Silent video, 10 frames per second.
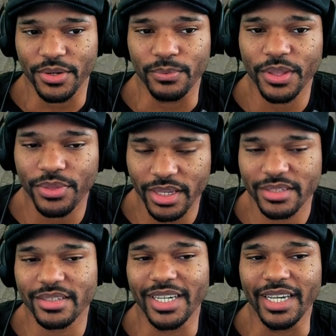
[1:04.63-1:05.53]
with
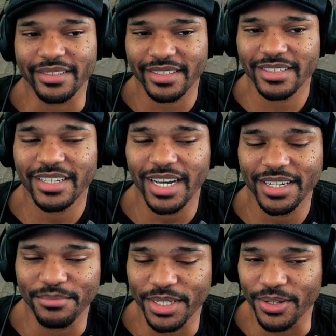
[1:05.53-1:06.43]
this, it's
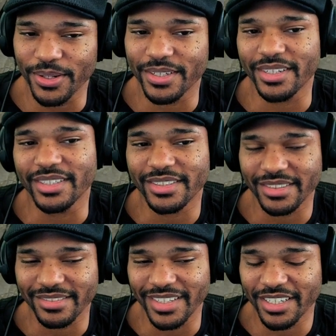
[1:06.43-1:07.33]
kind of mediocre.
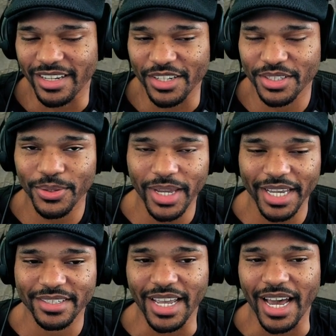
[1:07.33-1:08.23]
It's an
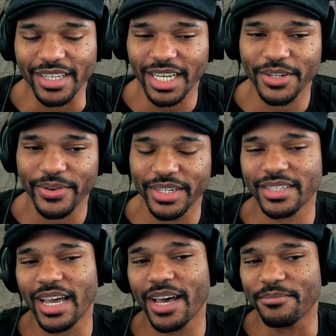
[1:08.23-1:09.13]
okay stat, not a great
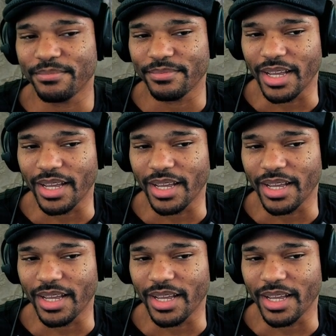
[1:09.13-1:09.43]
stat.